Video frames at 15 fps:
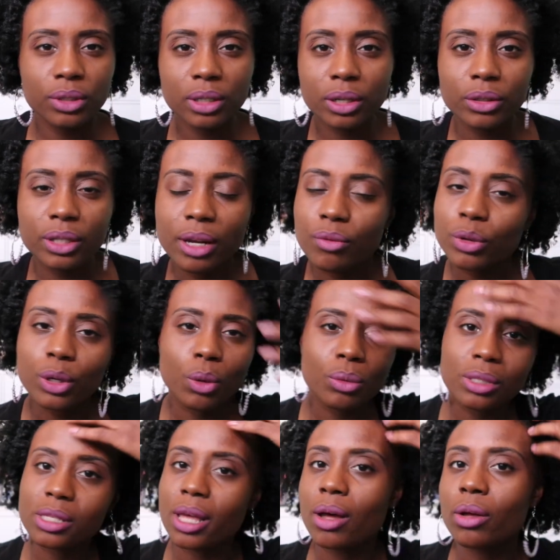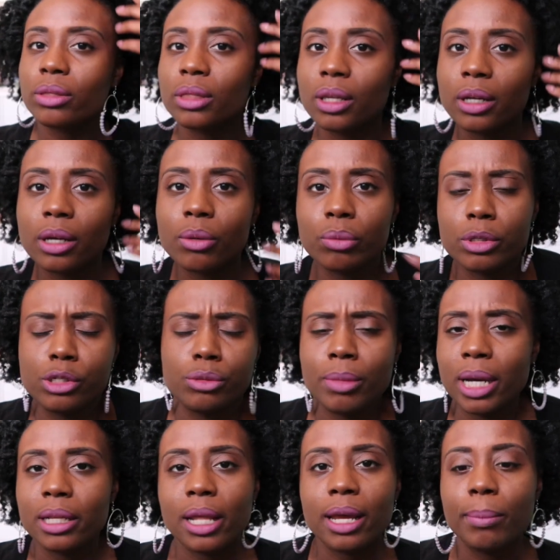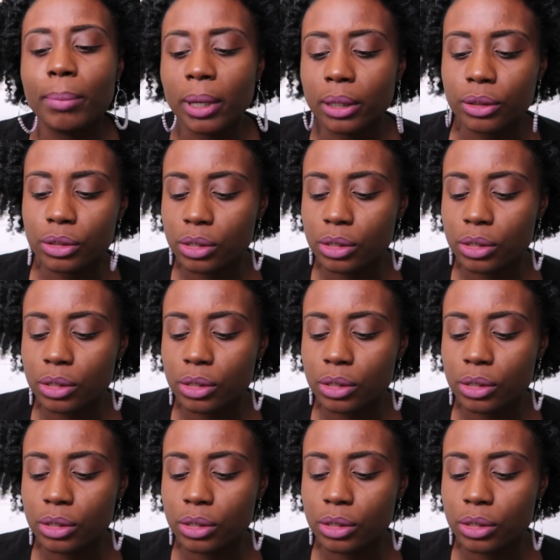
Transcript: You know, you never know what's out there, what you might like better.